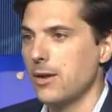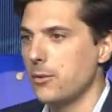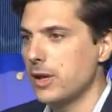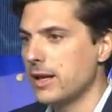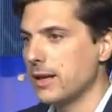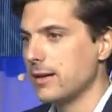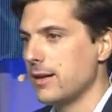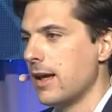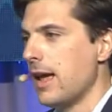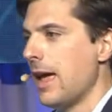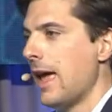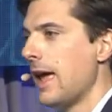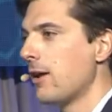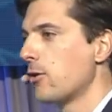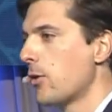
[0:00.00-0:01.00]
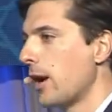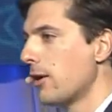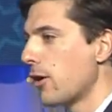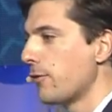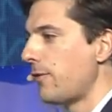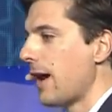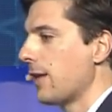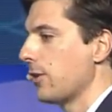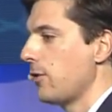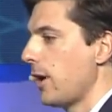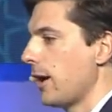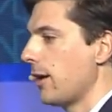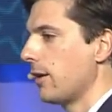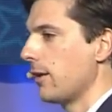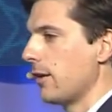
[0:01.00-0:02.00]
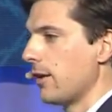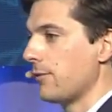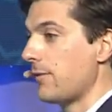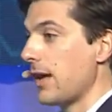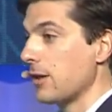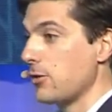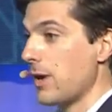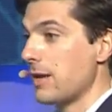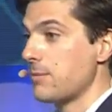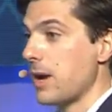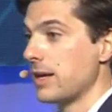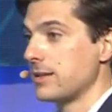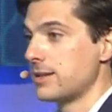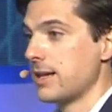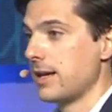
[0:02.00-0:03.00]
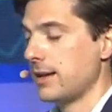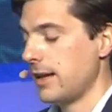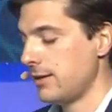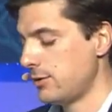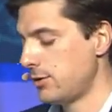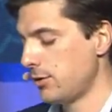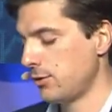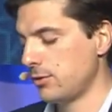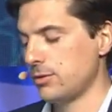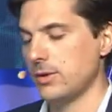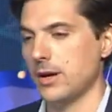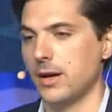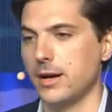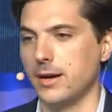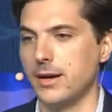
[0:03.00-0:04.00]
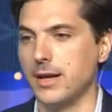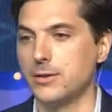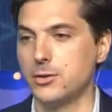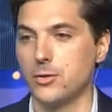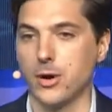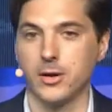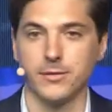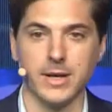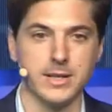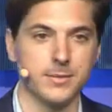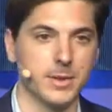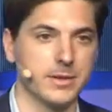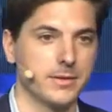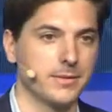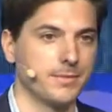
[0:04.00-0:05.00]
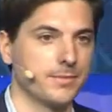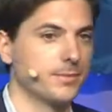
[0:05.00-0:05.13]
and we can ingrain our value-add mindset into our investments.